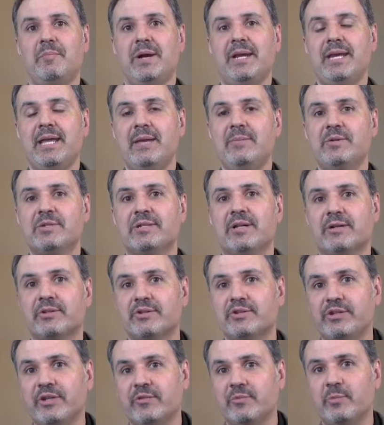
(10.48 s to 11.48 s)
My name is
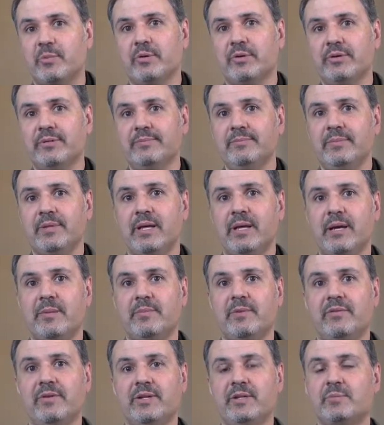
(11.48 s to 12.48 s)
Dr. Jeff Borden.
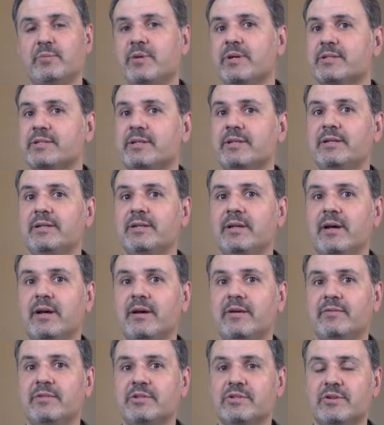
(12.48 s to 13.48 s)
I'm the Vice President
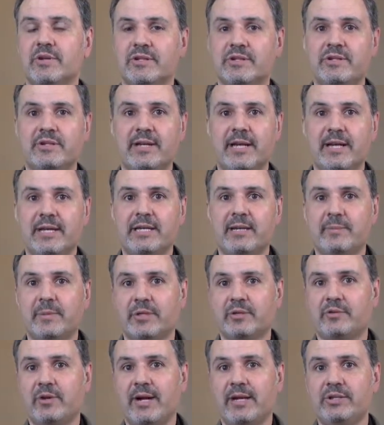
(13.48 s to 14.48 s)
of Instruction and
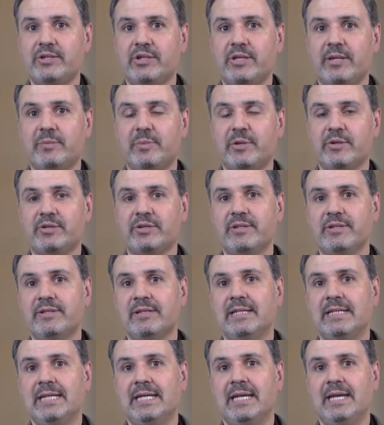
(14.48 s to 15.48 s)
Academic Strategy at Pearson,
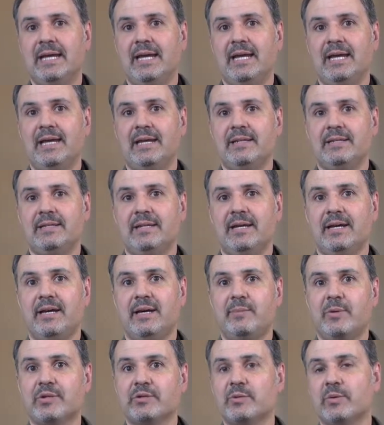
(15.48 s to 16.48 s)
and uh,
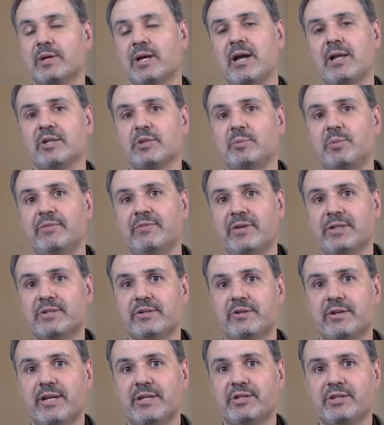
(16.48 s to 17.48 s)
I'm also a college
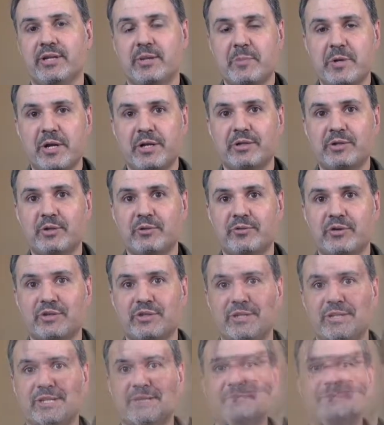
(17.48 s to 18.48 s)
professor at Chaminade
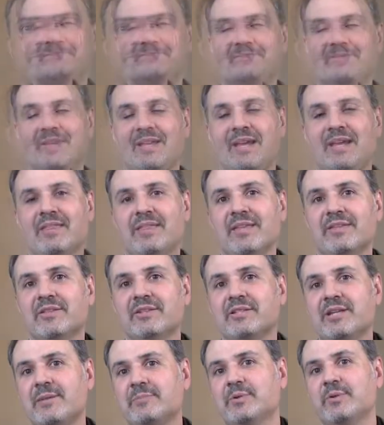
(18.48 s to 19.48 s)
University. I think the
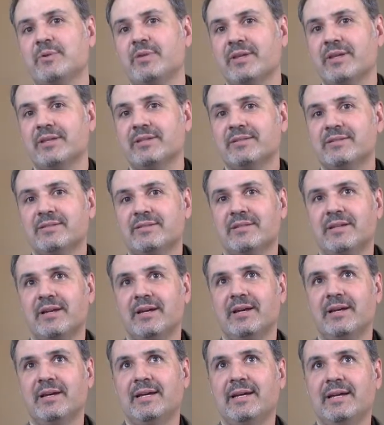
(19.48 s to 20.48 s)
top two things
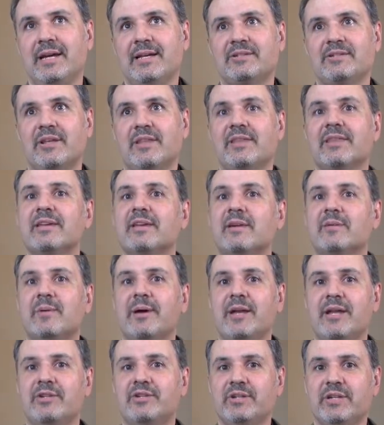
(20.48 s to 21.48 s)
uh, as I think
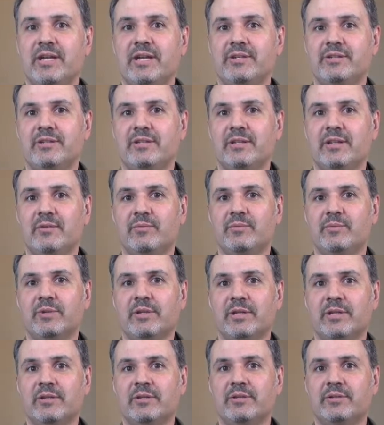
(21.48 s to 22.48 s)
about education that
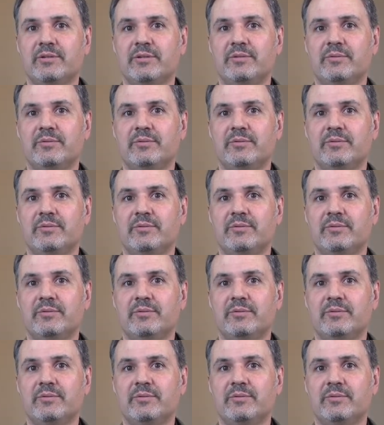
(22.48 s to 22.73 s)
really could